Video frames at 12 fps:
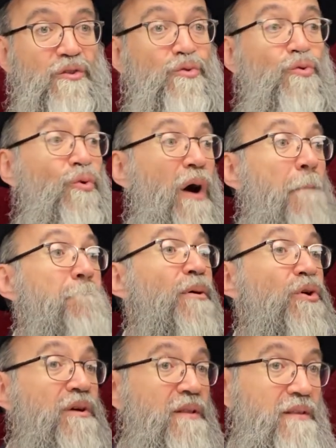to
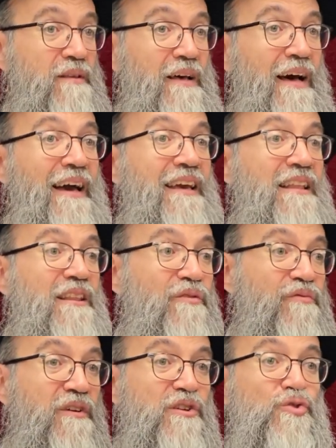appoint an
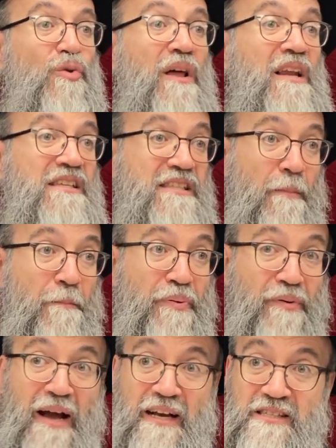individual as a
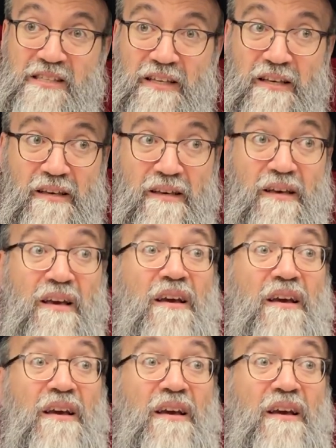proxy,